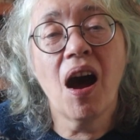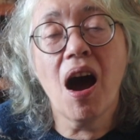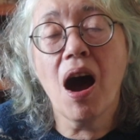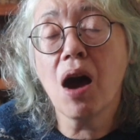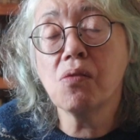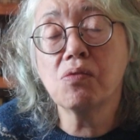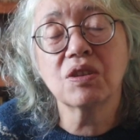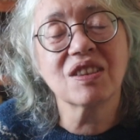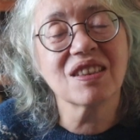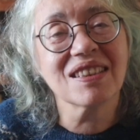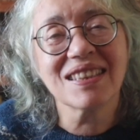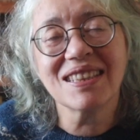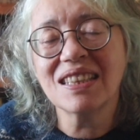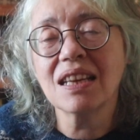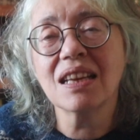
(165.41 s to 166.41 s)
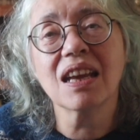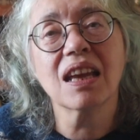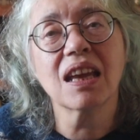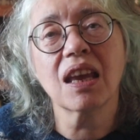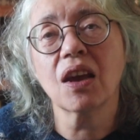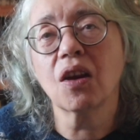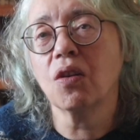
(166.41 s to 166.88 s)
I will just sit
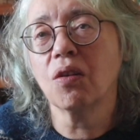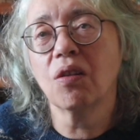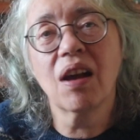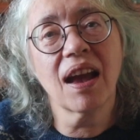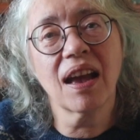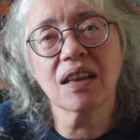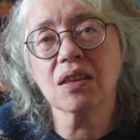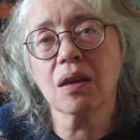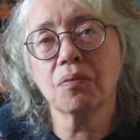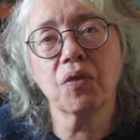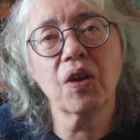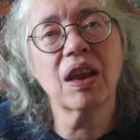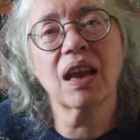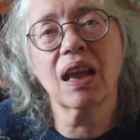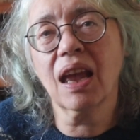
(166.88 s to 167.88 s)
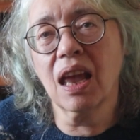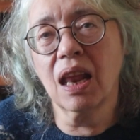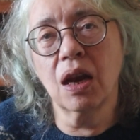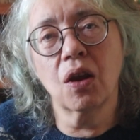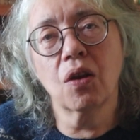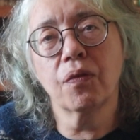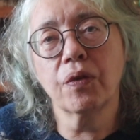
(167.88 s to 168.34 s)
and giggle as I'm reading
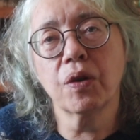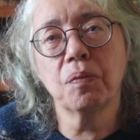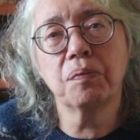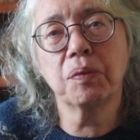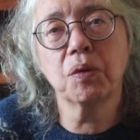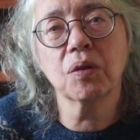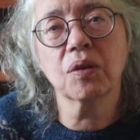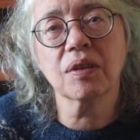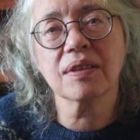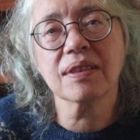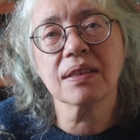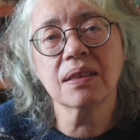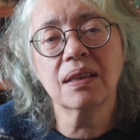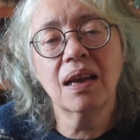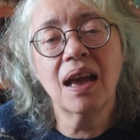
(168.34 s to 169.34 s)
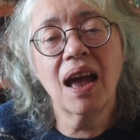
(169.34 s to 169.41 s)
any of her books,